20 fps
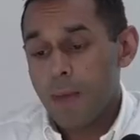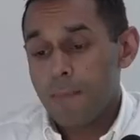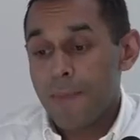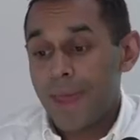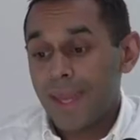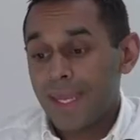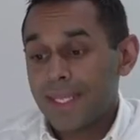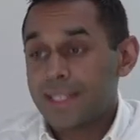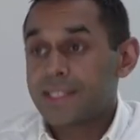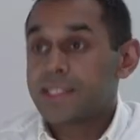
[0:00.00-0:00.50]

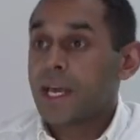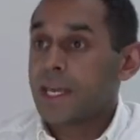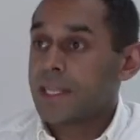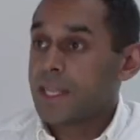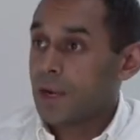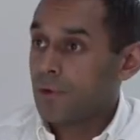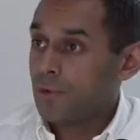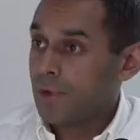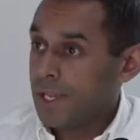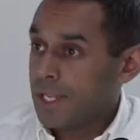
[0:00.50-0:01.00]
Many cite
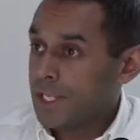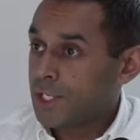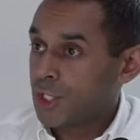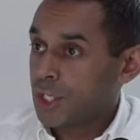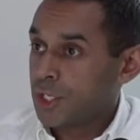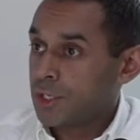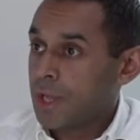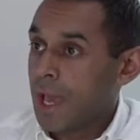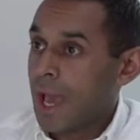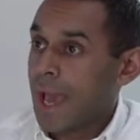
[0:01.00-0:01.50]
their
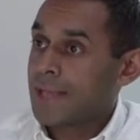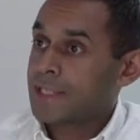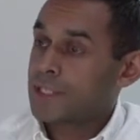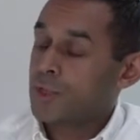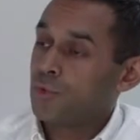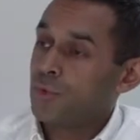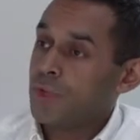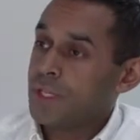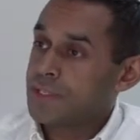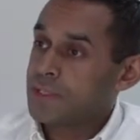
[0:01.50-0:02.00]
religion as
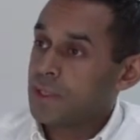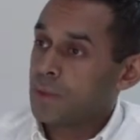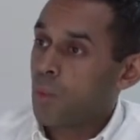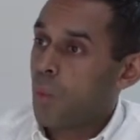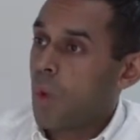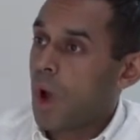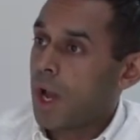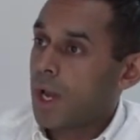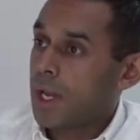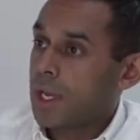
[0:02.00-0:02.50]
a
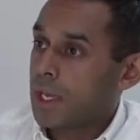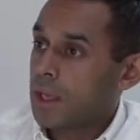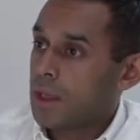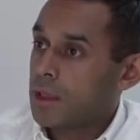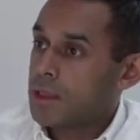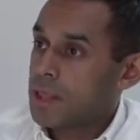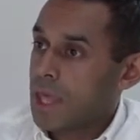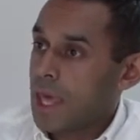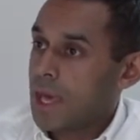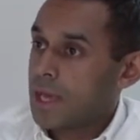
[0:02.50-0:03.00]
reason why
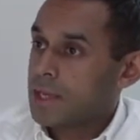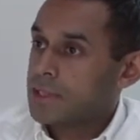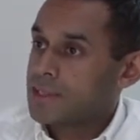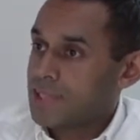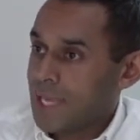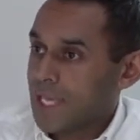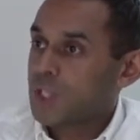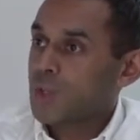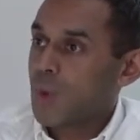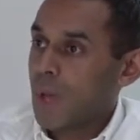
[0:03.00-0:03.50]
their
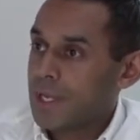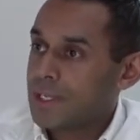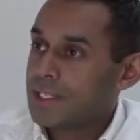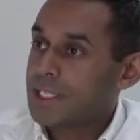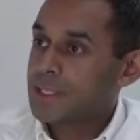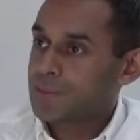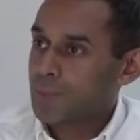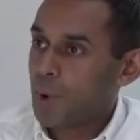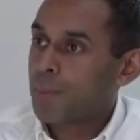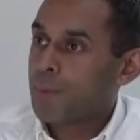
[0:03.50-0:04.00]

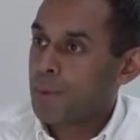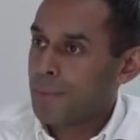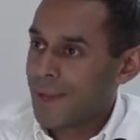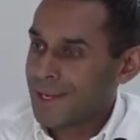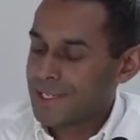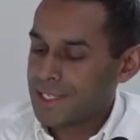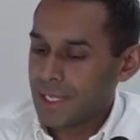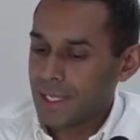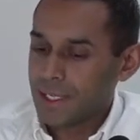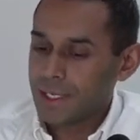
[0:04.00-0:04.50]
sexuality is
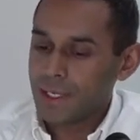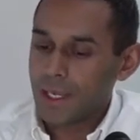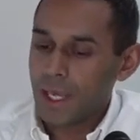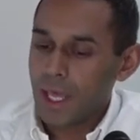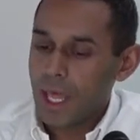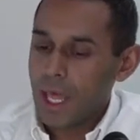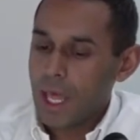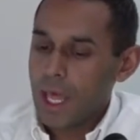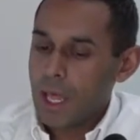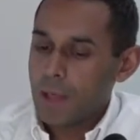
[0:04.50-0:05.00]
problematic.
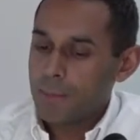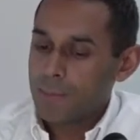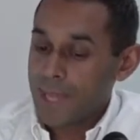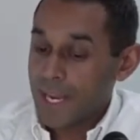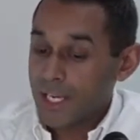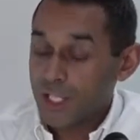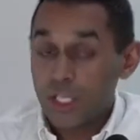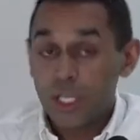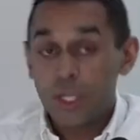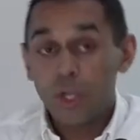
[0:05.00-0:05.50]

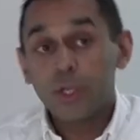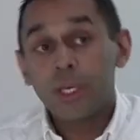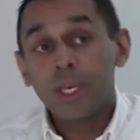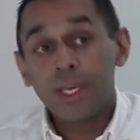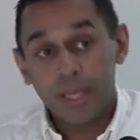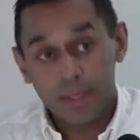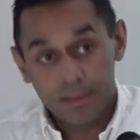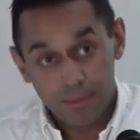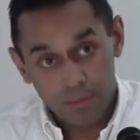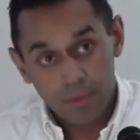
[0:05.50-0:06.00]
But actually
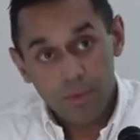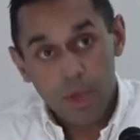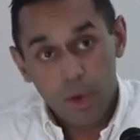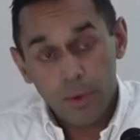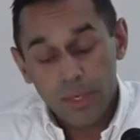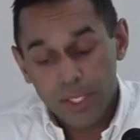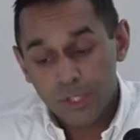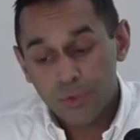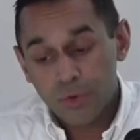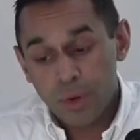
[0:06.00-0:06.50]
looking at
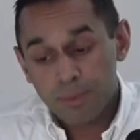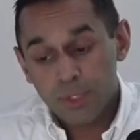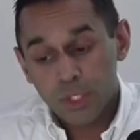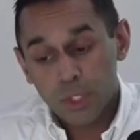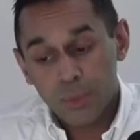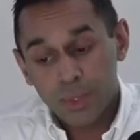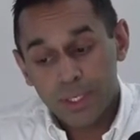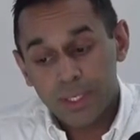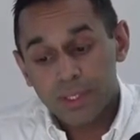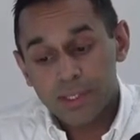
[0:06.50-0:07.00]
Holy
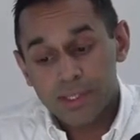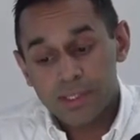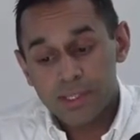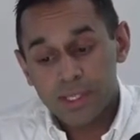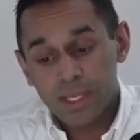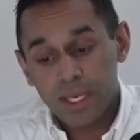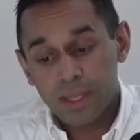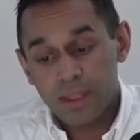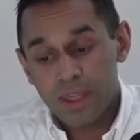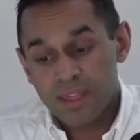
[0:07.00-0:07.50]
Scripture, we can
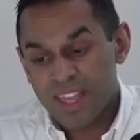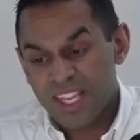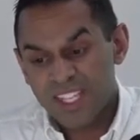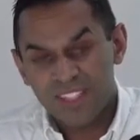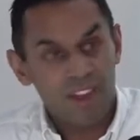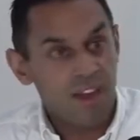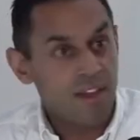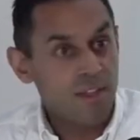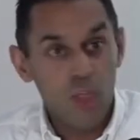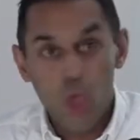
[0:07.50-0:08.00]
see that
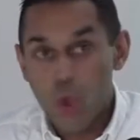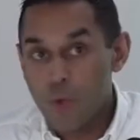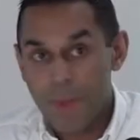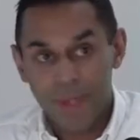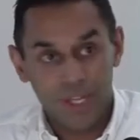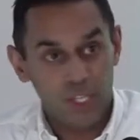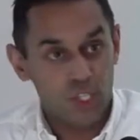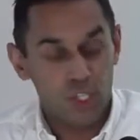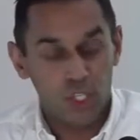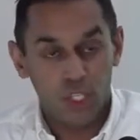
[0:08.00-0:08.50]
there's no
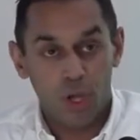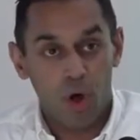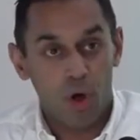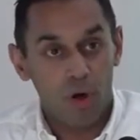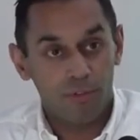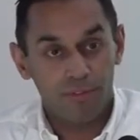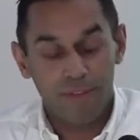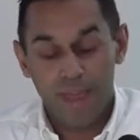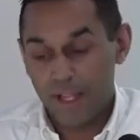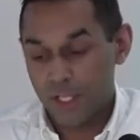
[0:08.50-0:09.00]
mention
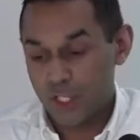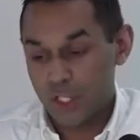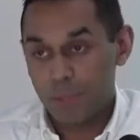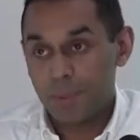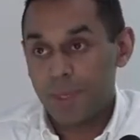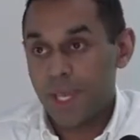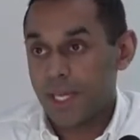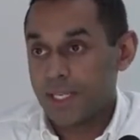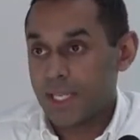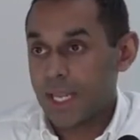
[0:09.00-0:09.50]
of
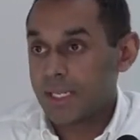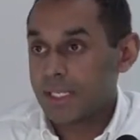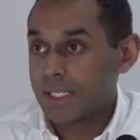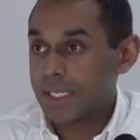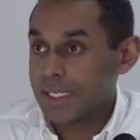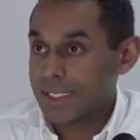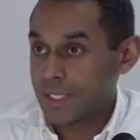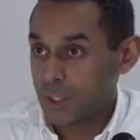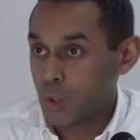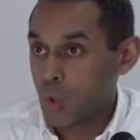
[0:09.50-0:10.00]
LGBT
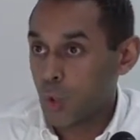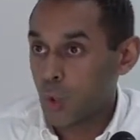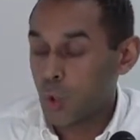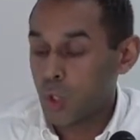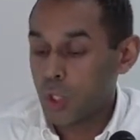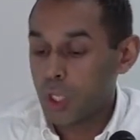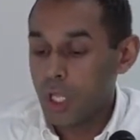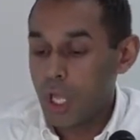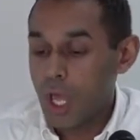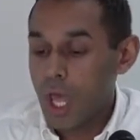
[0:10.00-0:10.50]
identities at
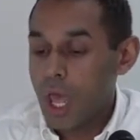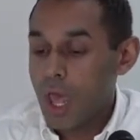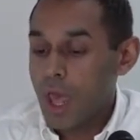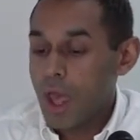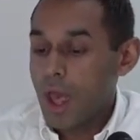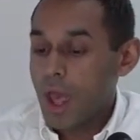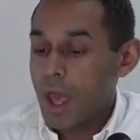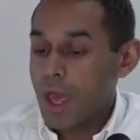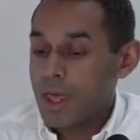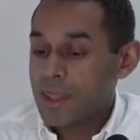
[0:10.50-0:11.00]
all.
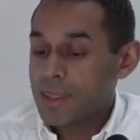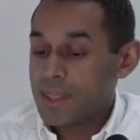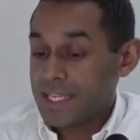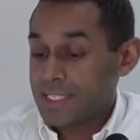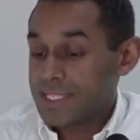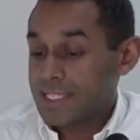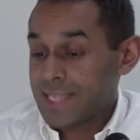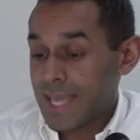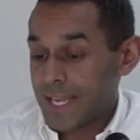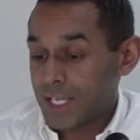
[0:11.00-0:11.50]

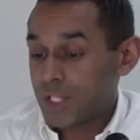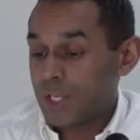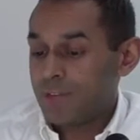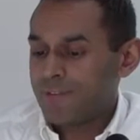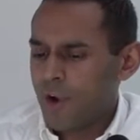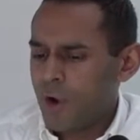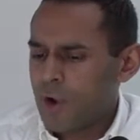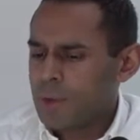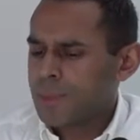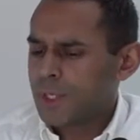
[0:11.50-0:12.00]
This is actually
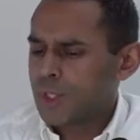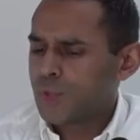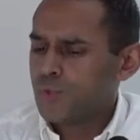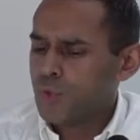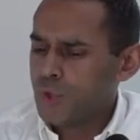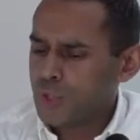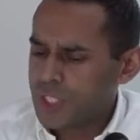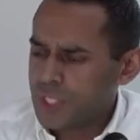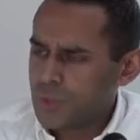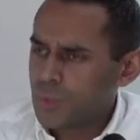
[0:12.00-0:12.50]
very much
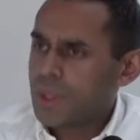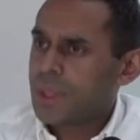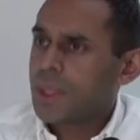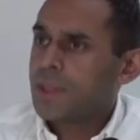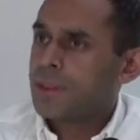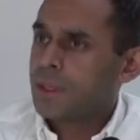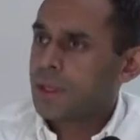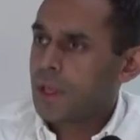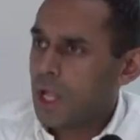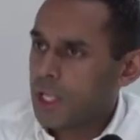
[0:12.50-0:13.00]
rooted
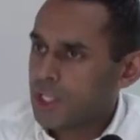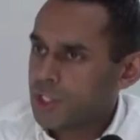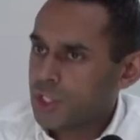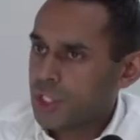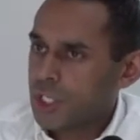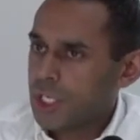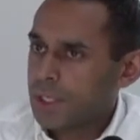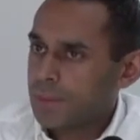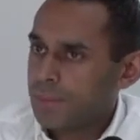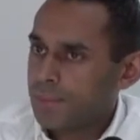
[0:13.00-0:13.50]
within the
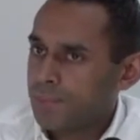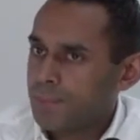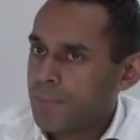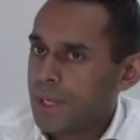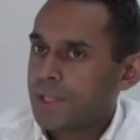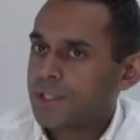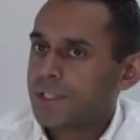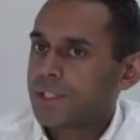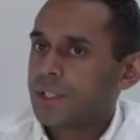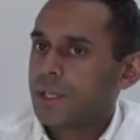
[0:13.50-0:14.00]
culture,
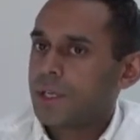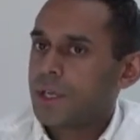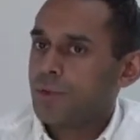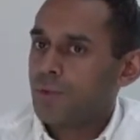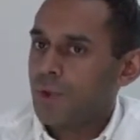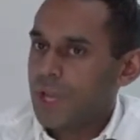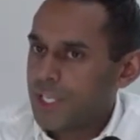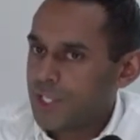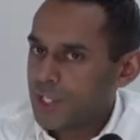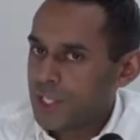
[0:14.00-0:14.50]
but
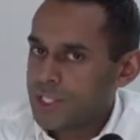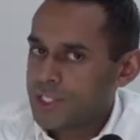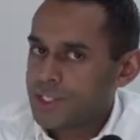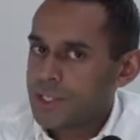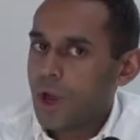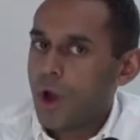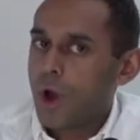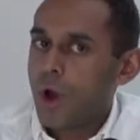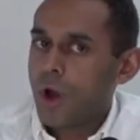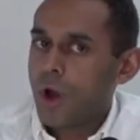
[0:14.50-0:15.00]
religions